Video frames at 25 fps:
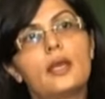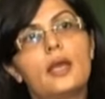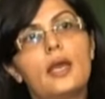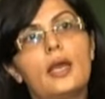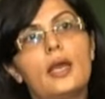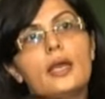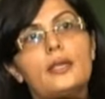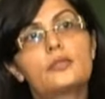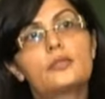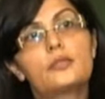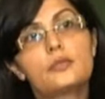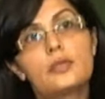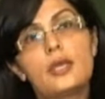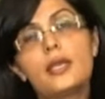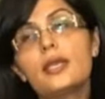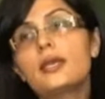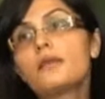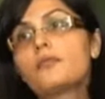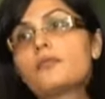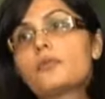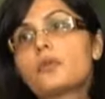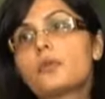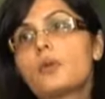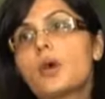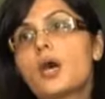And today,
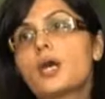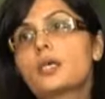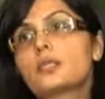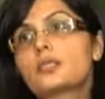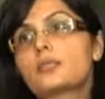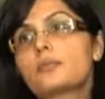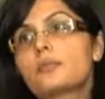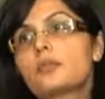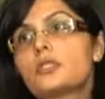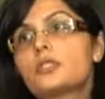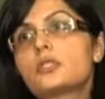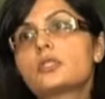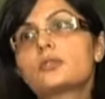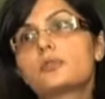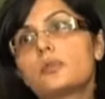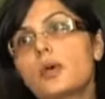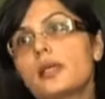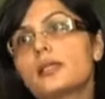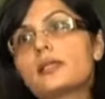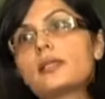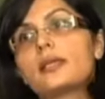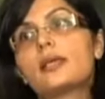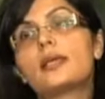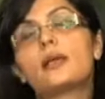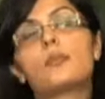if you ask me just
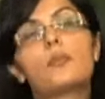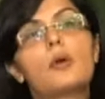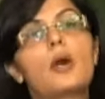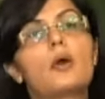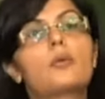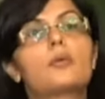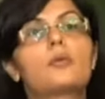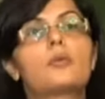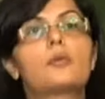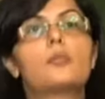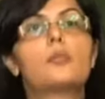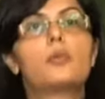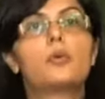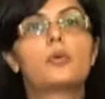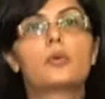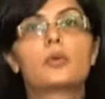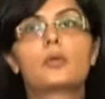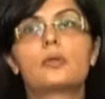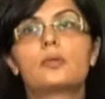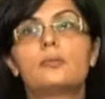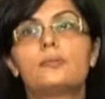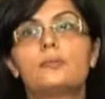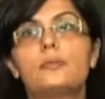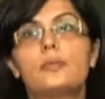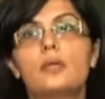one thing about the book,
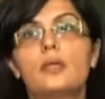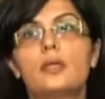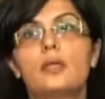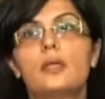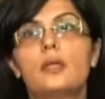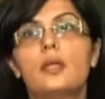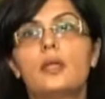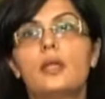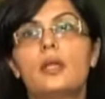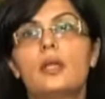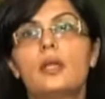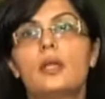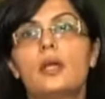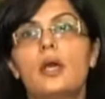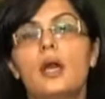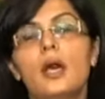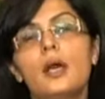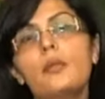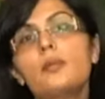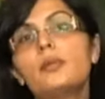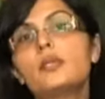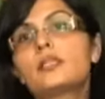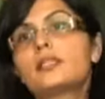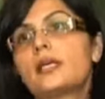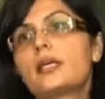
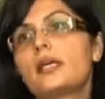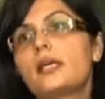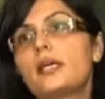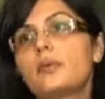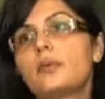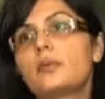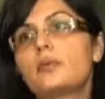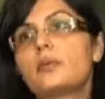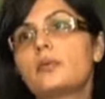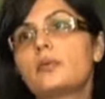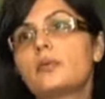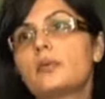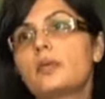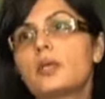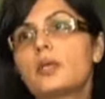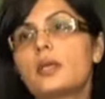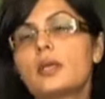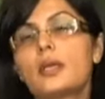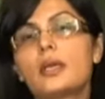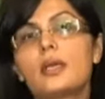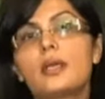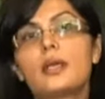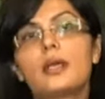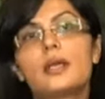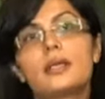I will tell you,
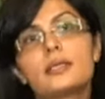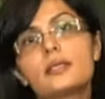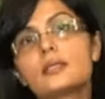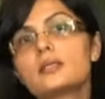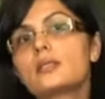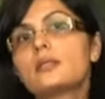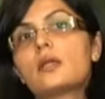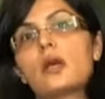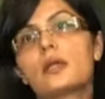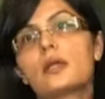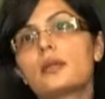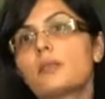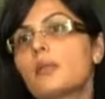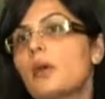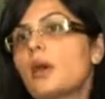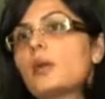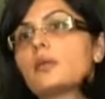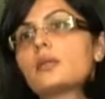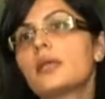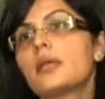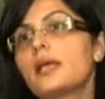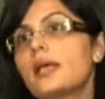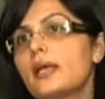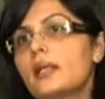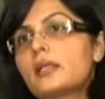it is not
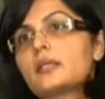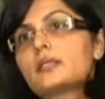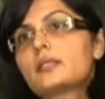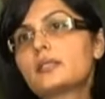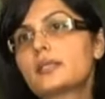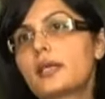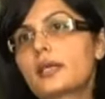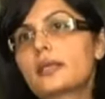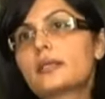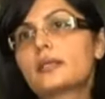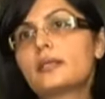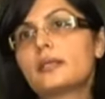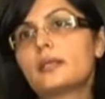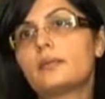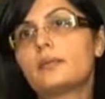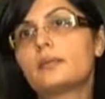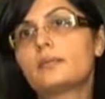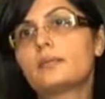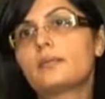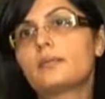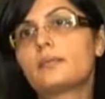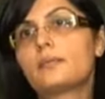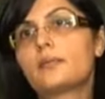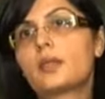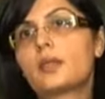about the health sector.
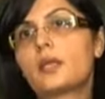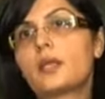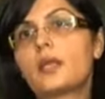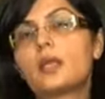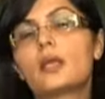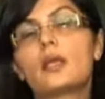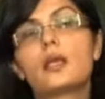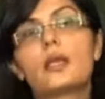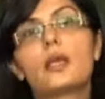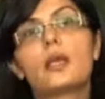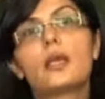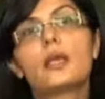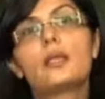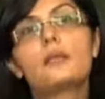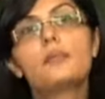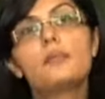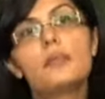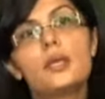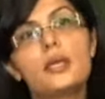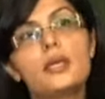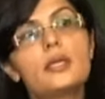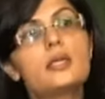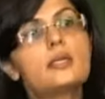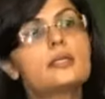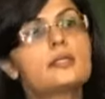It
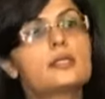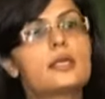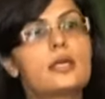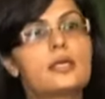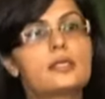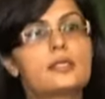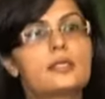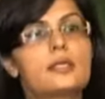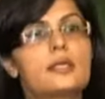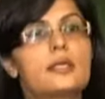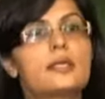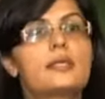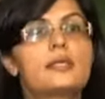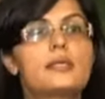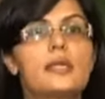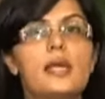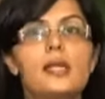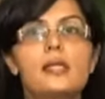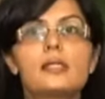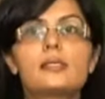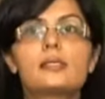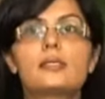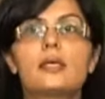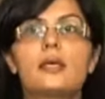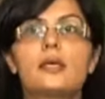mirrors us and it
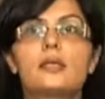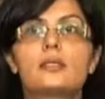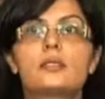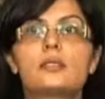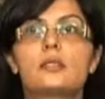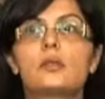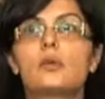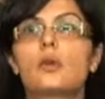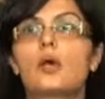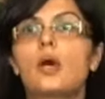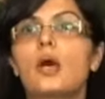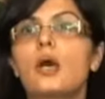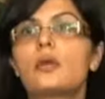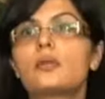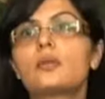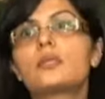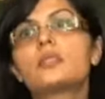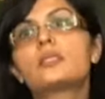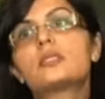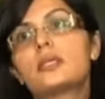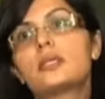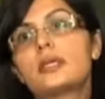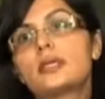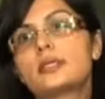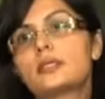tells us how the
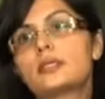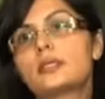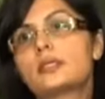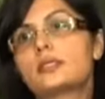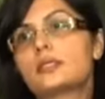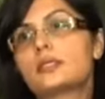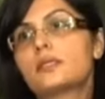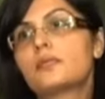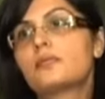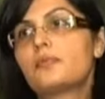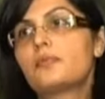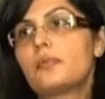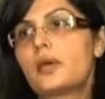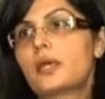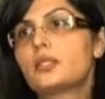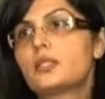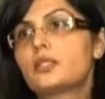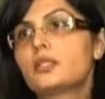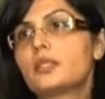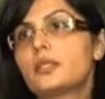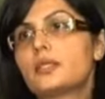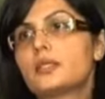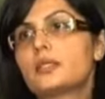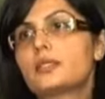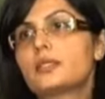state system
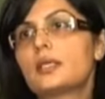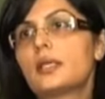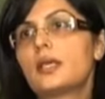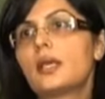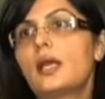functions.